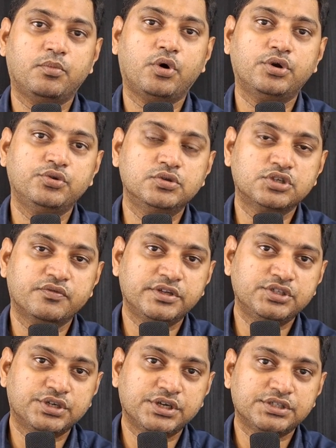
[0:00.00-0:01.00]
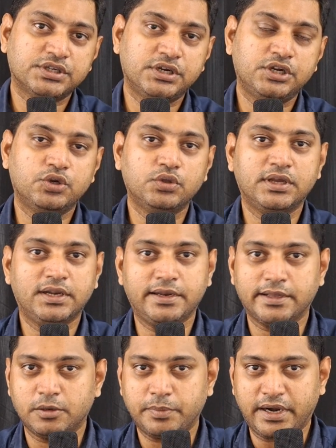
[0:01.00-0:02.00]
modules of education into the
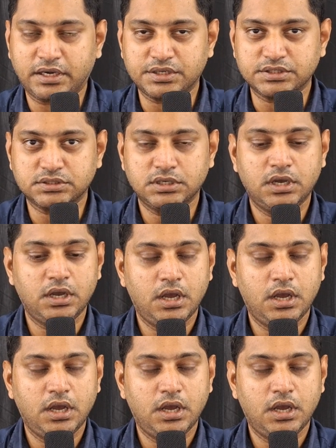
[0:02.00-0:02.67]
clinical practice.